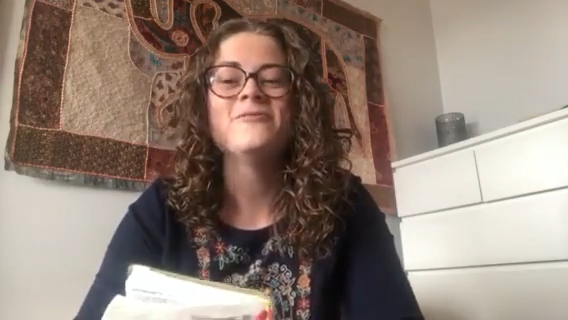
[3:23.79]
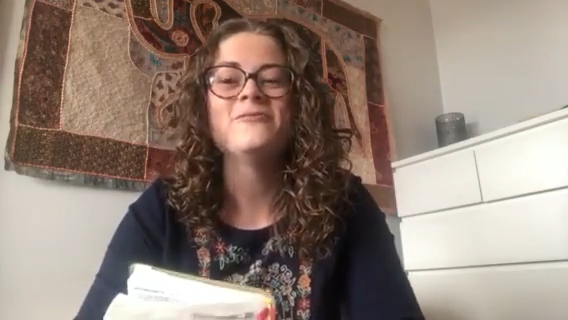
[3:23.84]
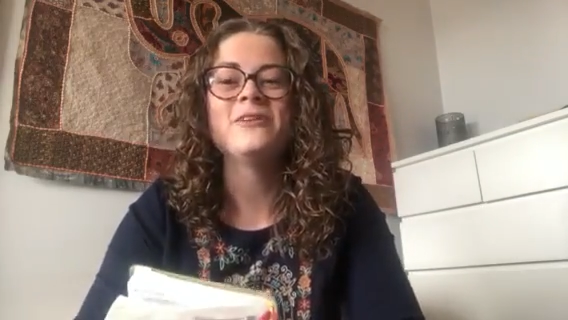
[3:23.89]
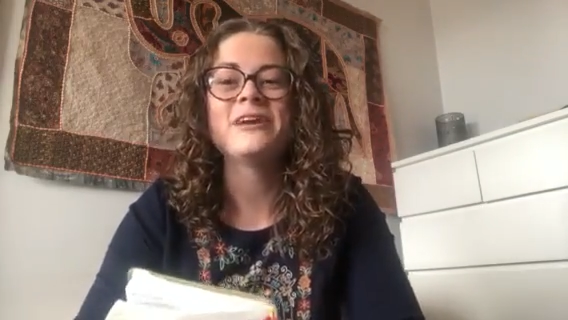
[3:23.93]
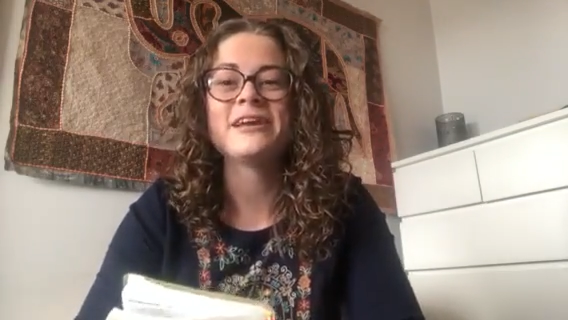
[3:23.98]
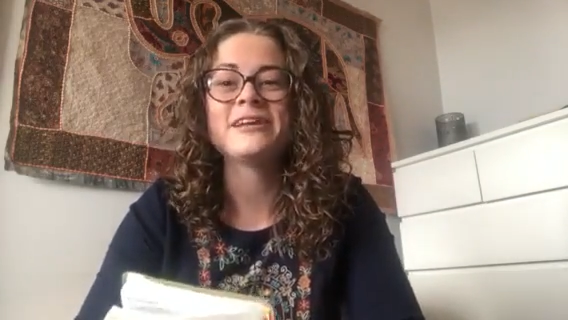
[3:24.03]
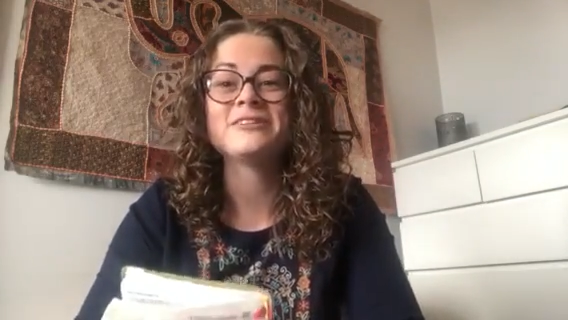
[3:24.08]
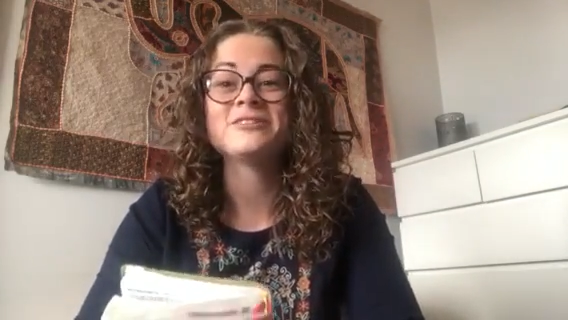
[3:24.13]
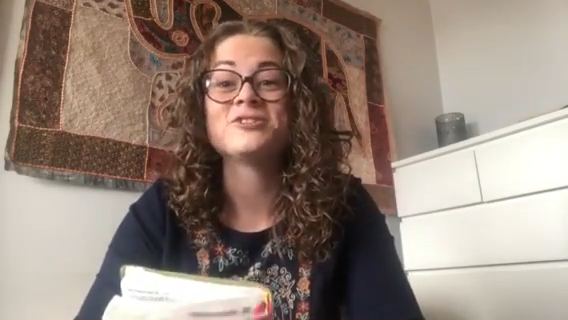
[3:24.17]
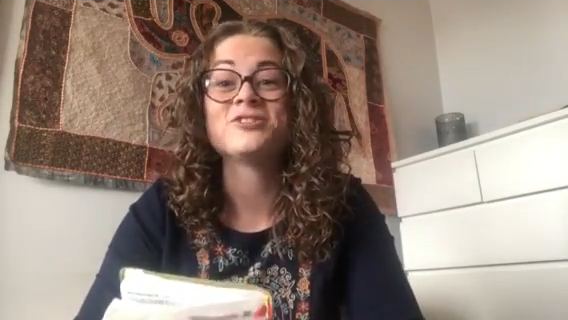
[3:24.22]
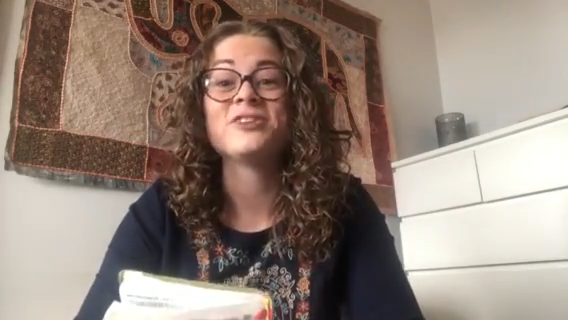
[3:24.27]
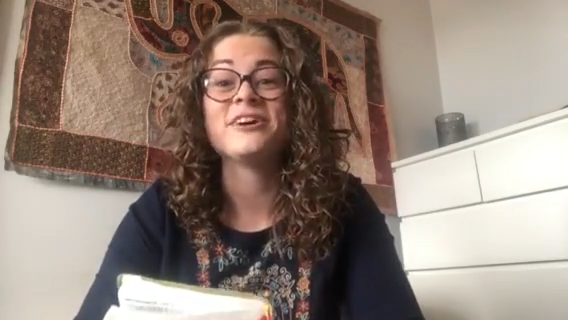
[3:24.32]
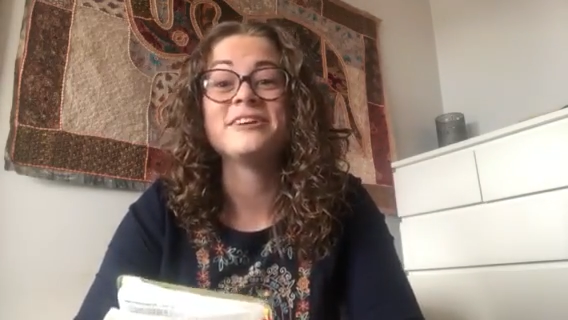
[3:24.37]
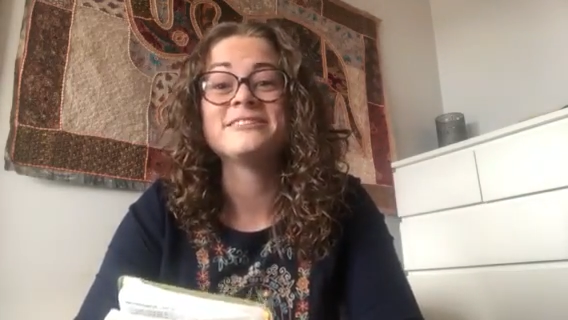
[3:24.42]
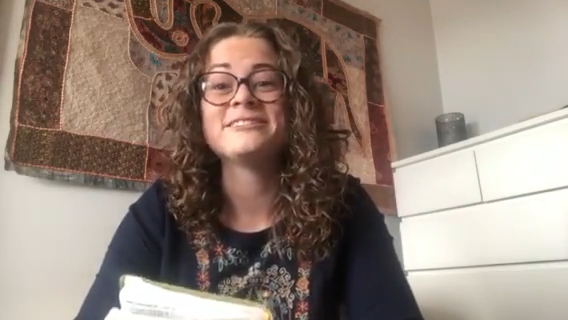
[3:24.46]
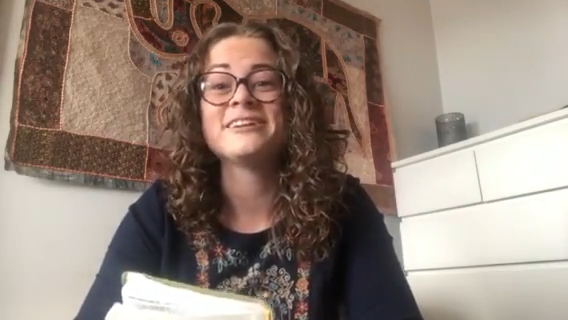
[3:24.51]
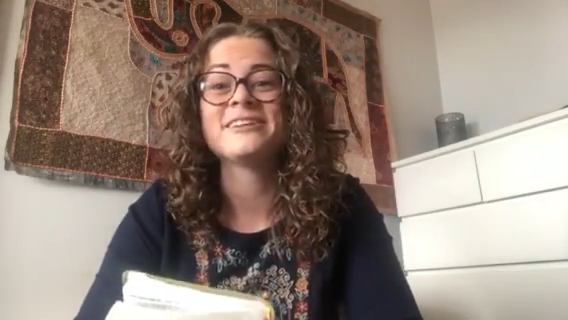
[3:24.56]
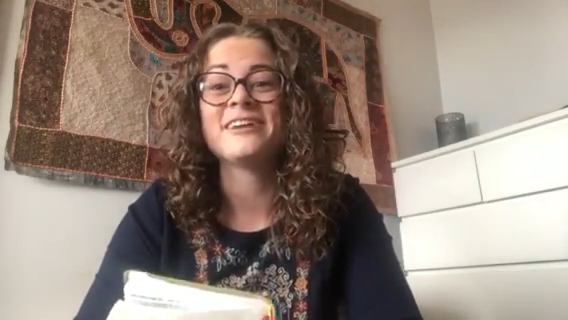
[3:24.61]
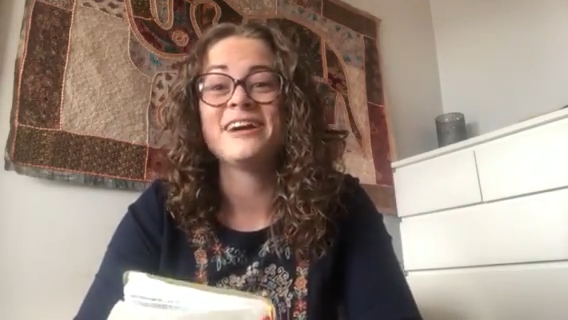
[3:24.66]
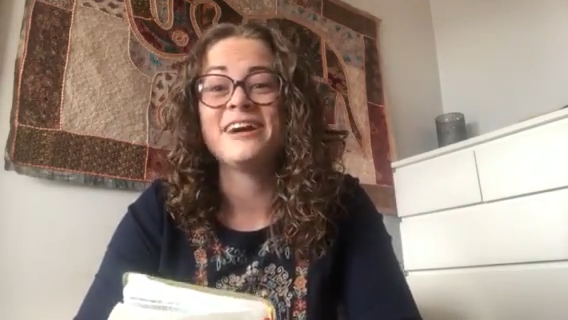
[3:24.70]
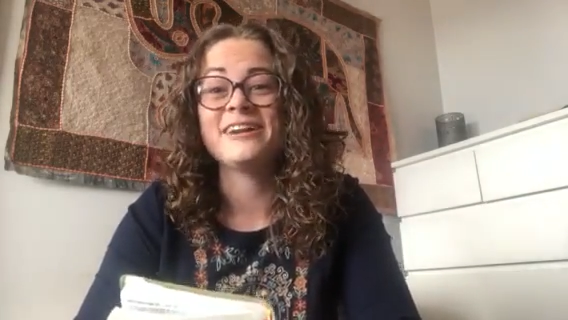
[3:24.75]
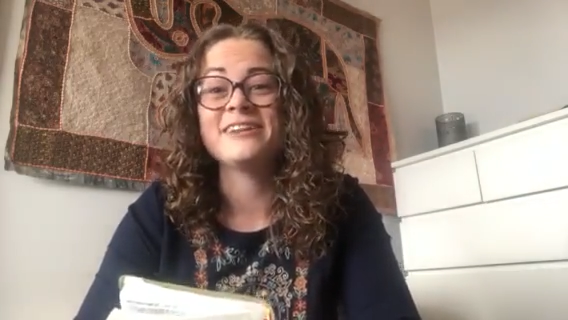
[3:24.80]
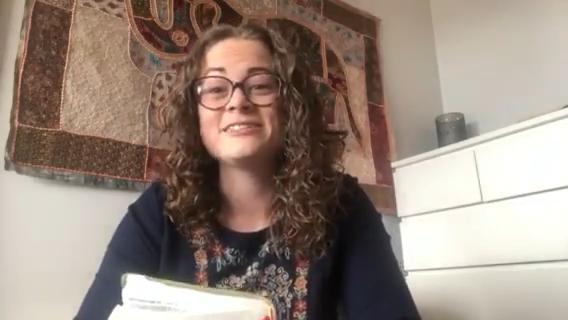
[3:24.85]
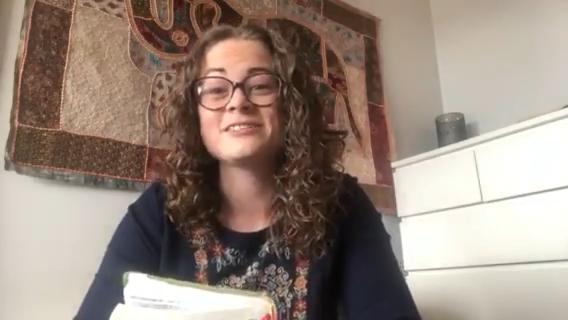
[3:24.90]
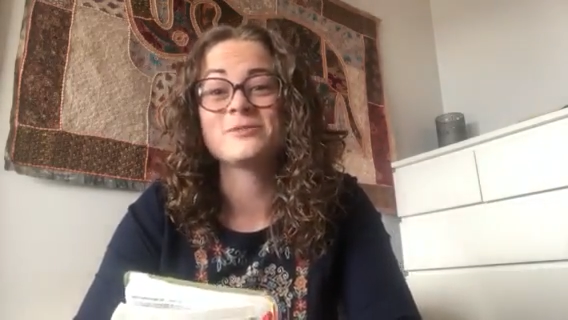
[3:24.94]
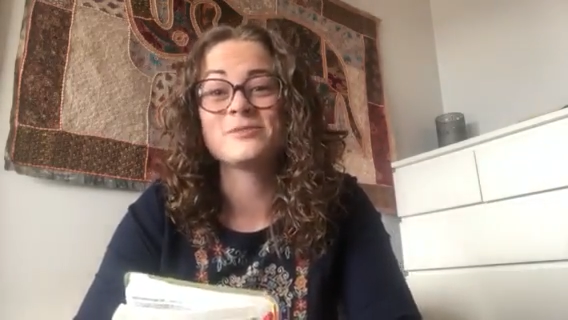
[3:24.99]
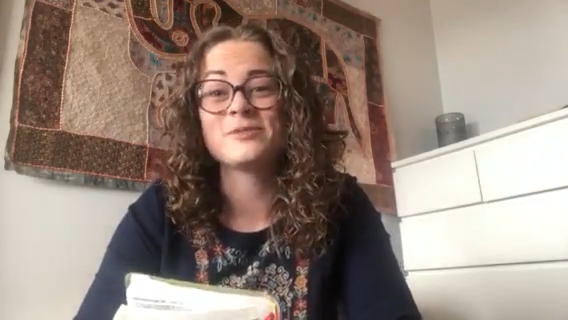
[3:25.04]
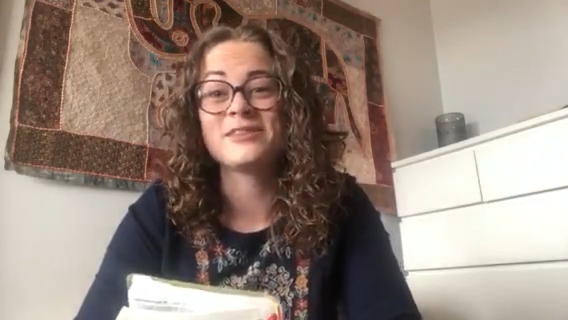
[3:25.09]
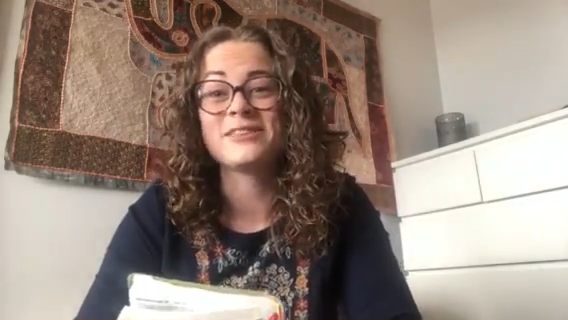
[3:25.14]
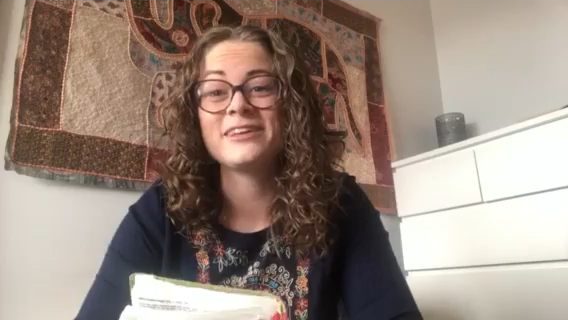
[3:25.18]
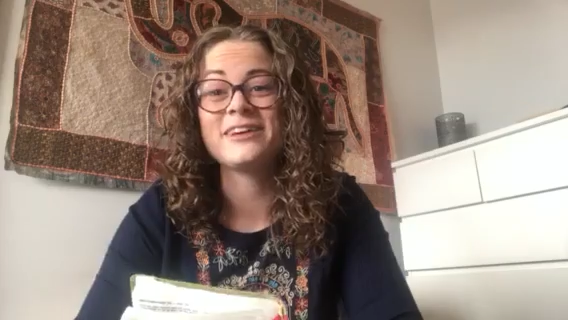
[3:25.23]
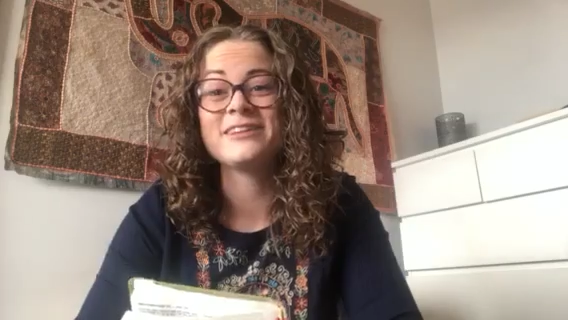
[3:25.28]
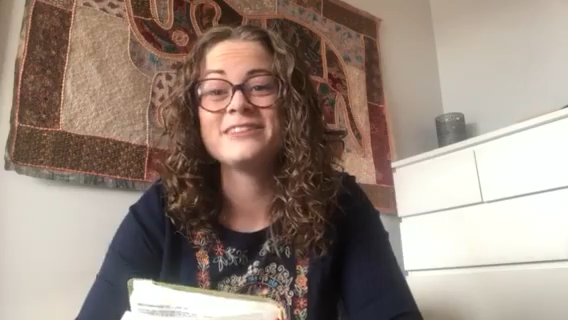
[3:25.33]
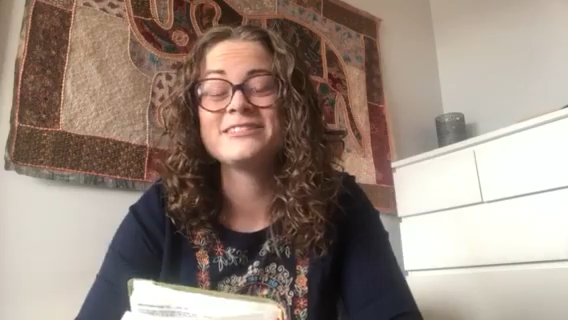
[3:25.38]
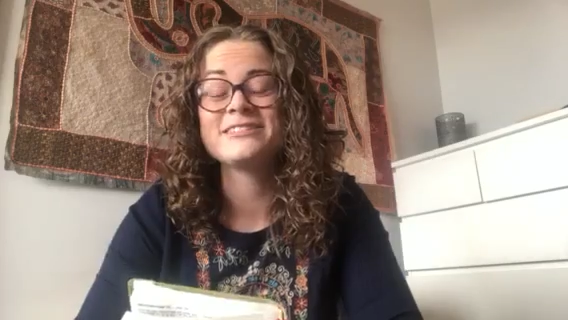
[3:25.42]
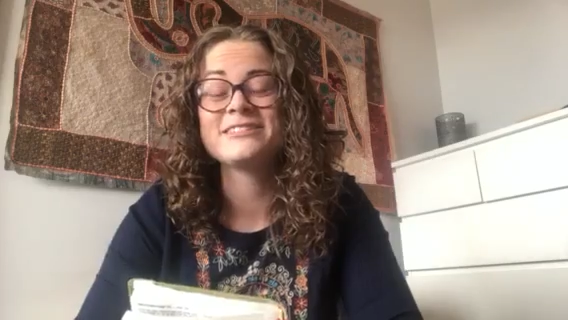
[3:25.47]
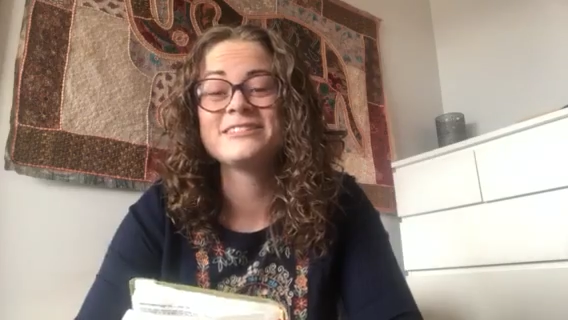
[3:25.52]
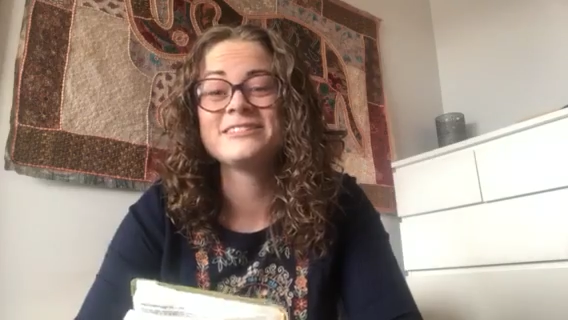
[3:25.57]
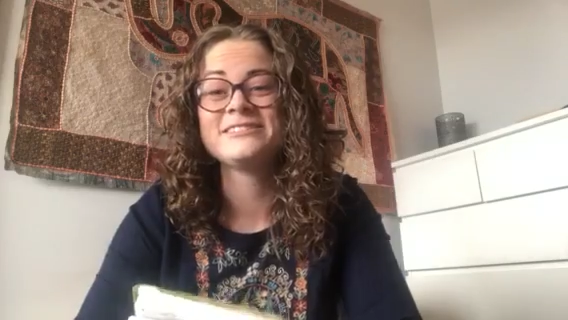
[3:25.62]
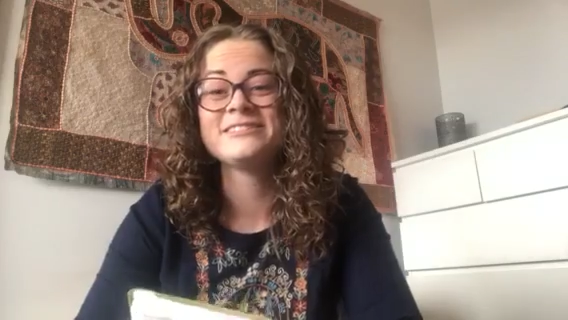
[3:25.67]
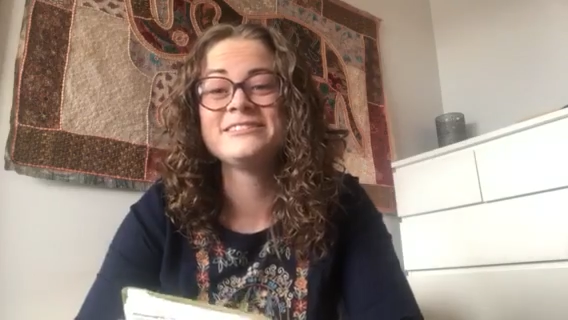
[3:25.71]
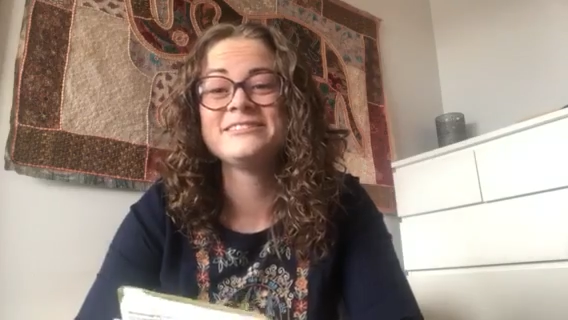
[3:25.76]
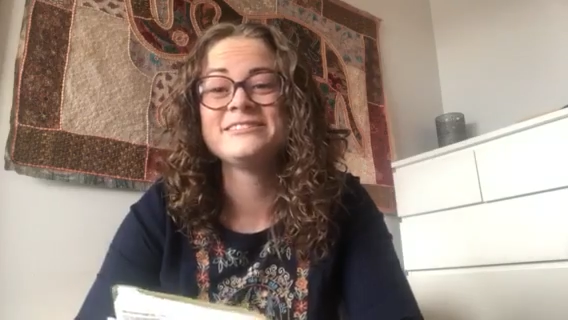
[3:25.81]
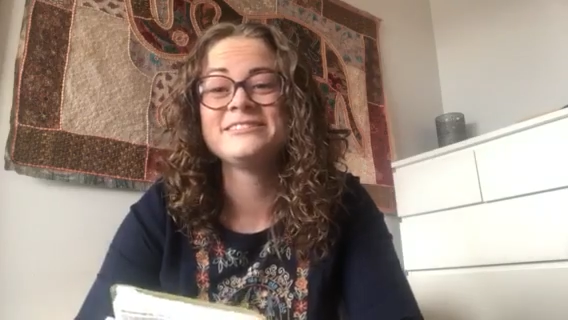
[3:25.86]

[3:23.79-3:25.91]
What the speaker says: we can trust that God is with us.